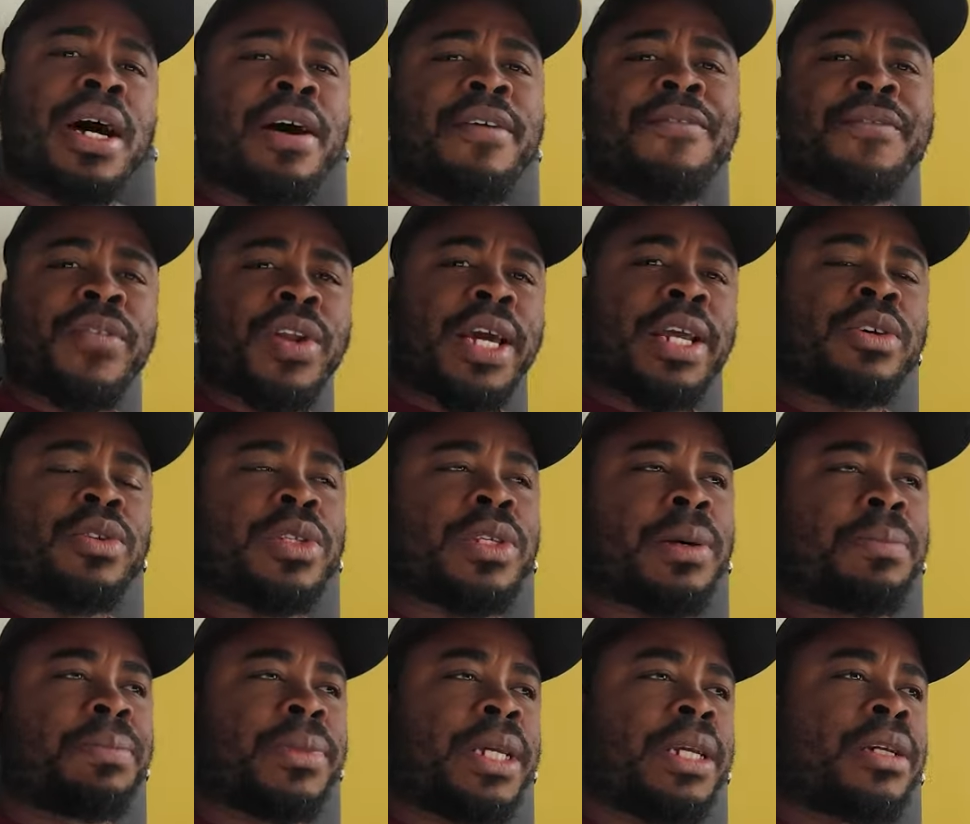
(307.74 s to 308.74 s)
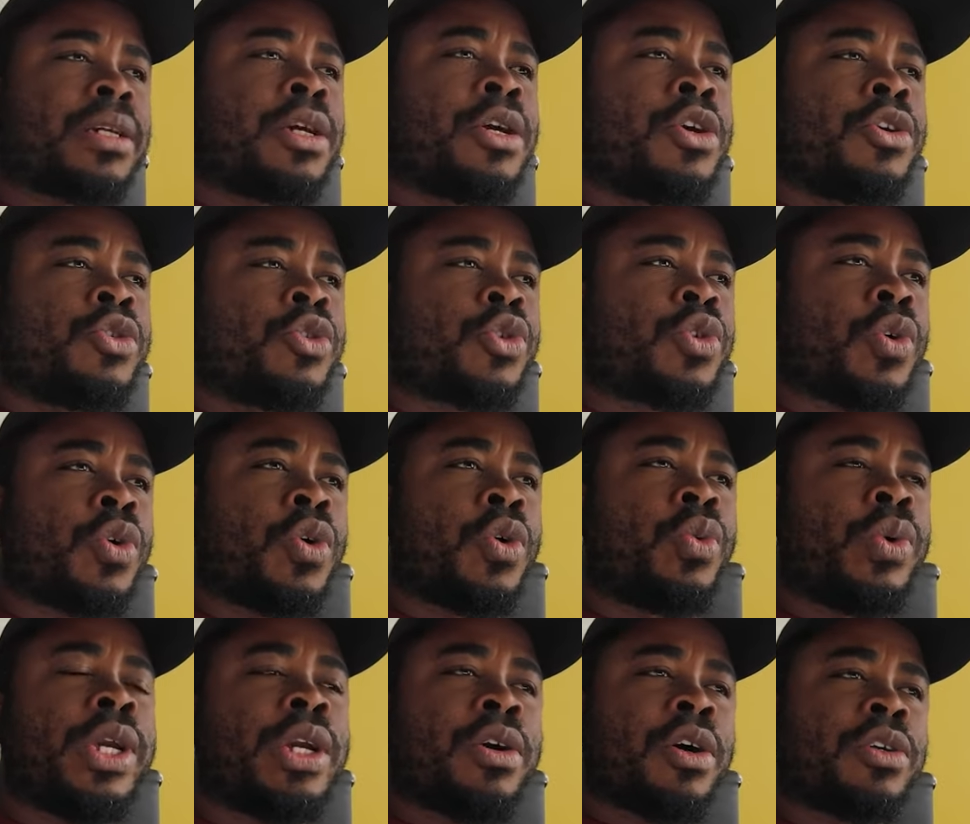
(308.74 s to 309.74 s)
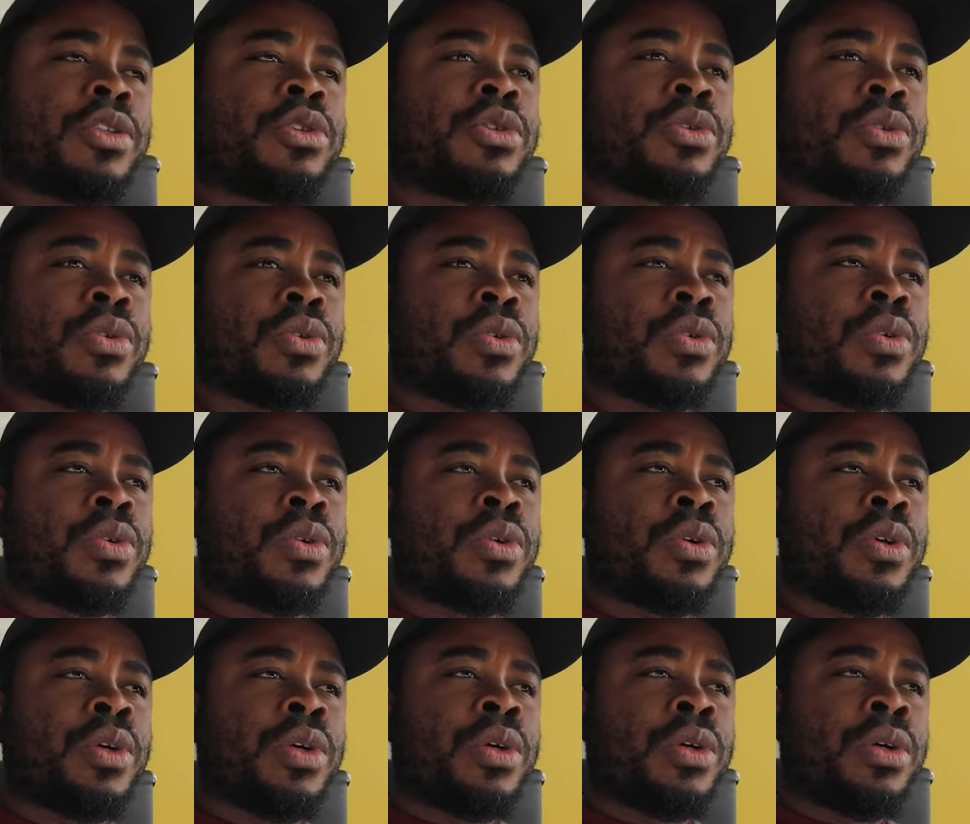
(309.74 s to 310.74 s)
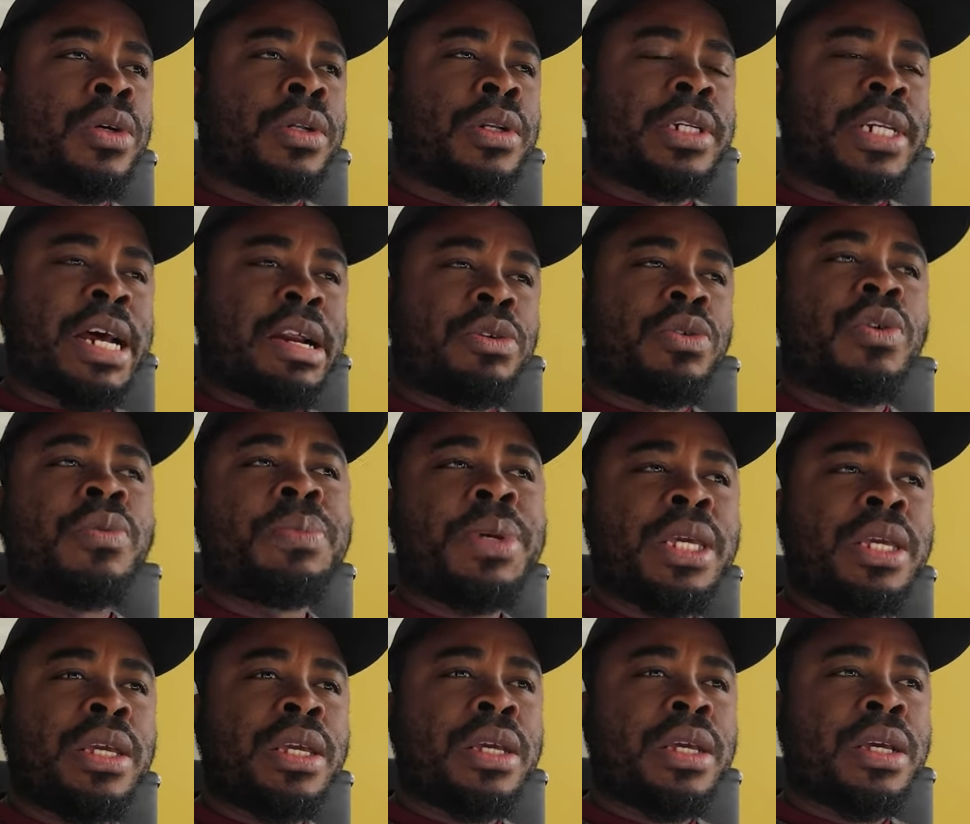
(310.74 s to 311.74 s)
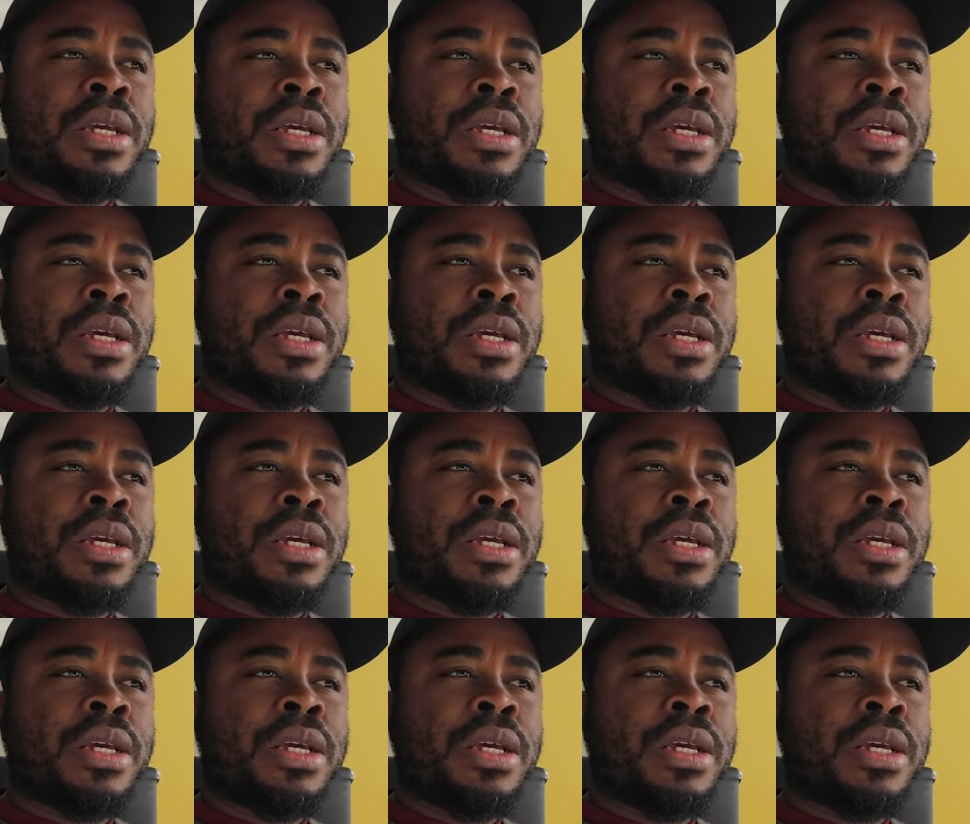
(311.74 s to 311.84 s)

flight or something. So we got to Nairobi,